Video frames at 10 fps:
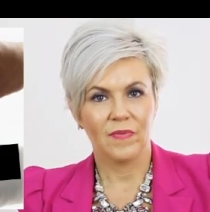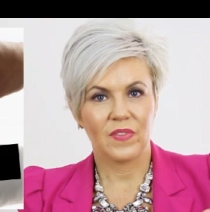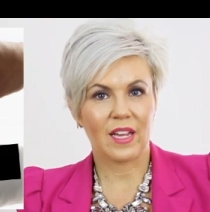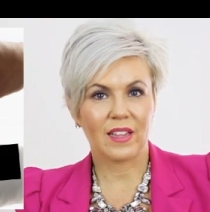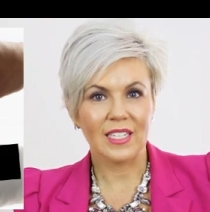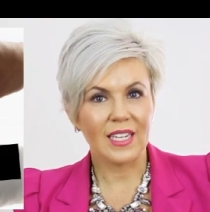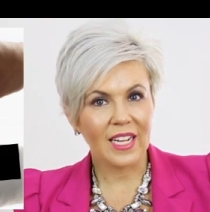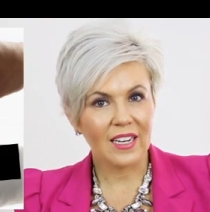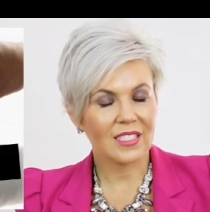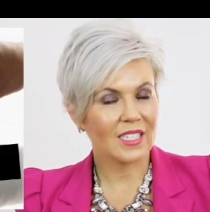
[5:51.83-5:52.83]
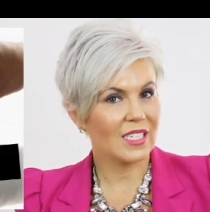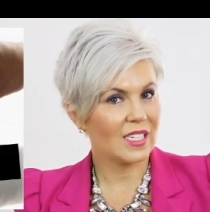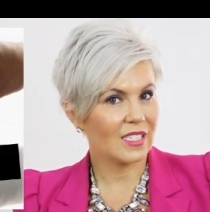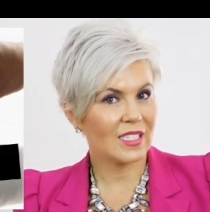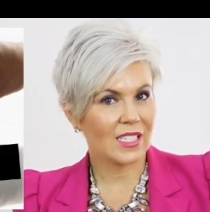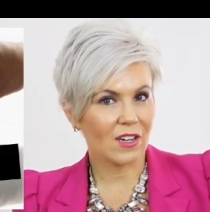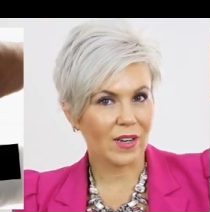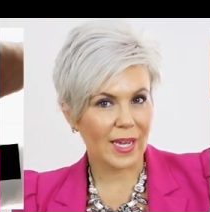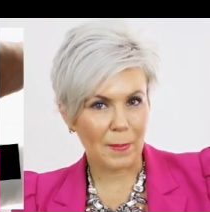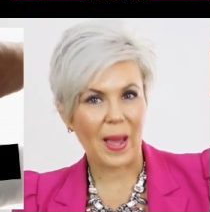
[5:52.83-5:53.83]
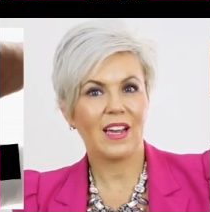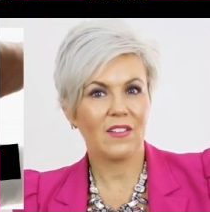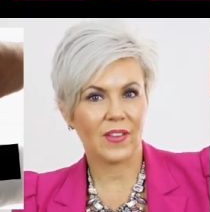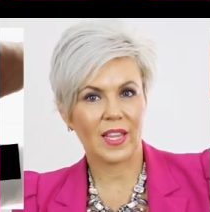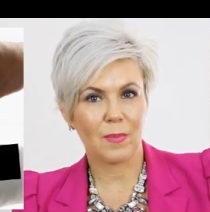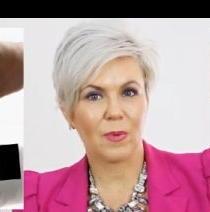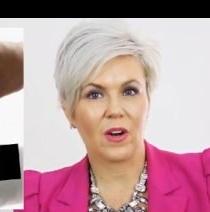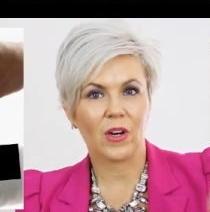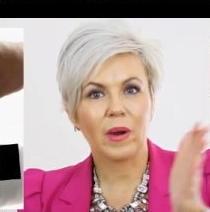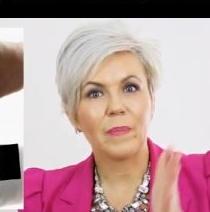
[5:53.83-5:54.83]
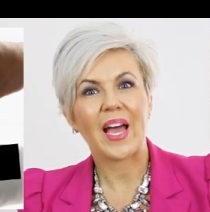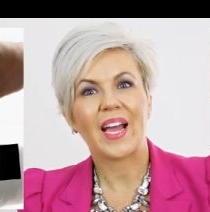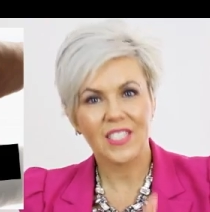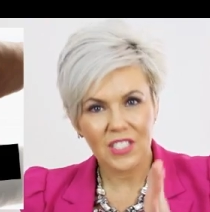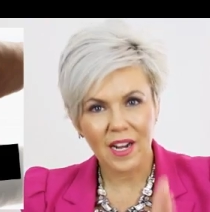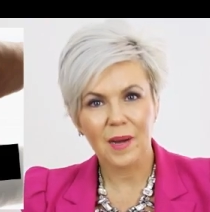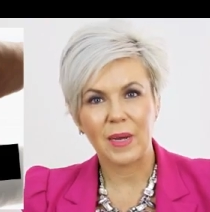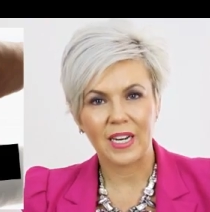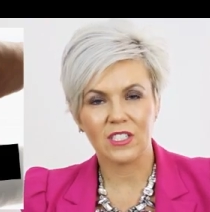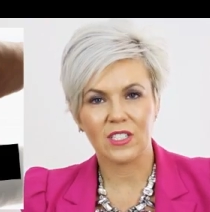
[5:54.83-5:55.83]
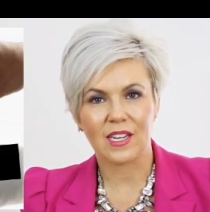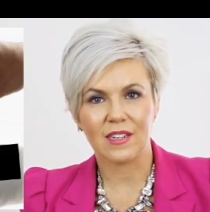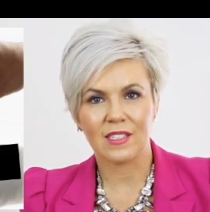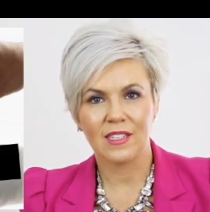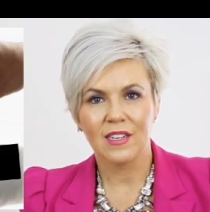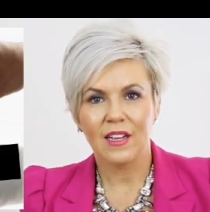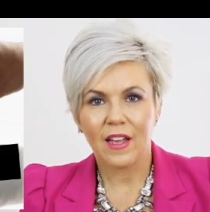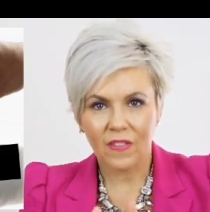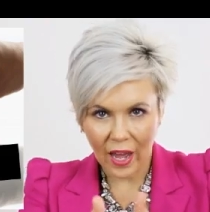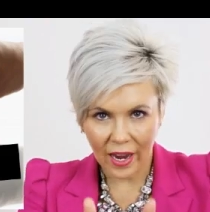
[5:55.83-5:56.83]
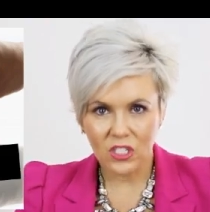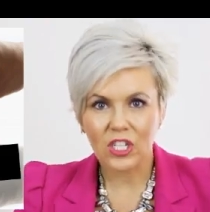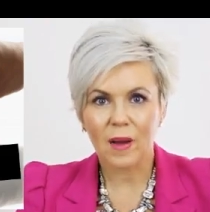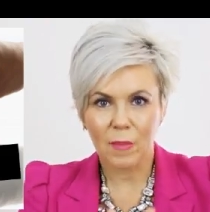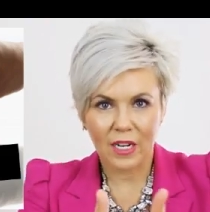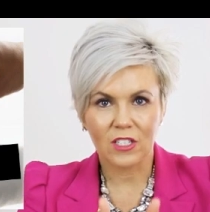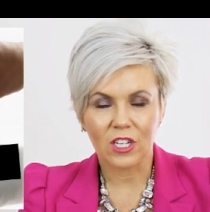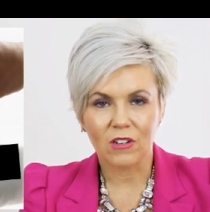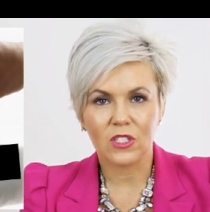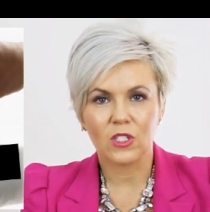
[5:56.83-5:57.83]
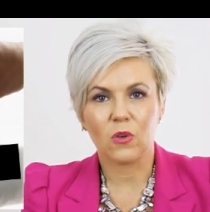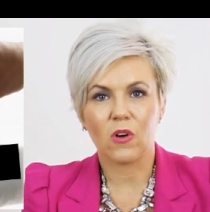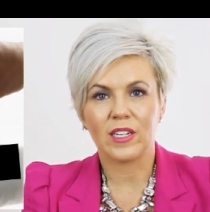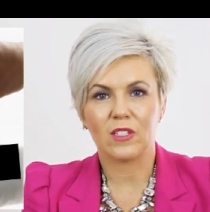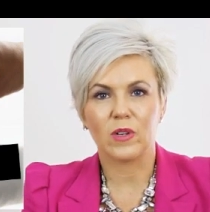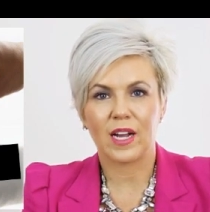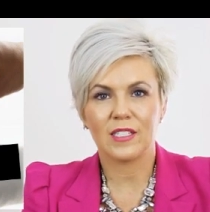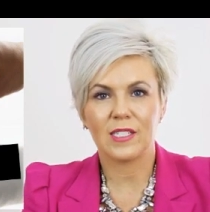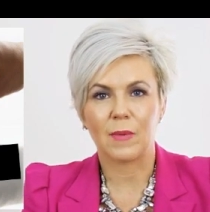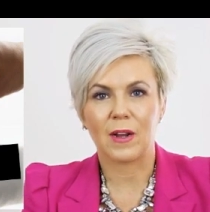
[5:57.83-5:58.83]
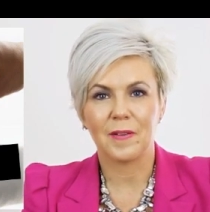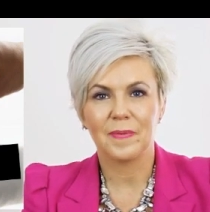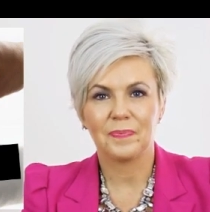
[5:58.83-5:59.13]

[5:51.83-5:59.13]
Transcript: Now, the leader doesn't necessarily pay for that program, the HR manager does, and the HR manager is your ideal customer.